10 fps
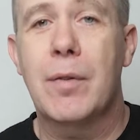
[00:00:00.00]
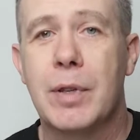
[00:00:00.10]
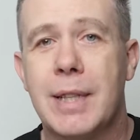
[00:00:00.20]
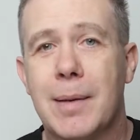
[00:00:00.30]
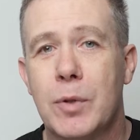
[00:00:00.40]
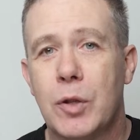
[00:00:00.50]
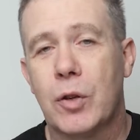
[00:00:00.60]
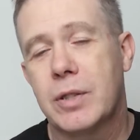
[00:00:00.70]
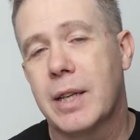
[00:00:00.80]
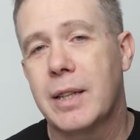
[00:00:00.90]
every time new
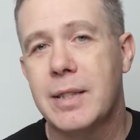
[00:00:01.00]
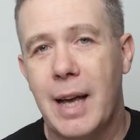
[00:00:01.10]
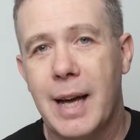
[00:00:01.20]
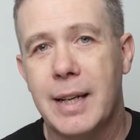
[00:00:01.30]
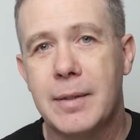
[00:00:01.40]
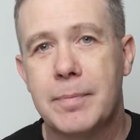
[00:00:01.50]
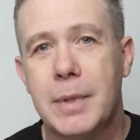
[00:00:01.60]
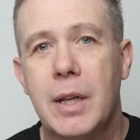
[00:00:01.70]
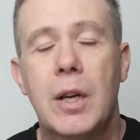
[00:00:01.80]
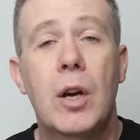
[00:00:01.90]
content is added.
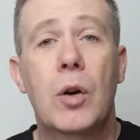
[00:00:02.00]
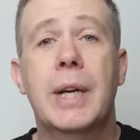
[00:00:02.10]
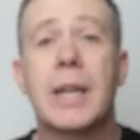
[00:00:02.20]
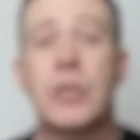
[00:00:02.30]
Okay,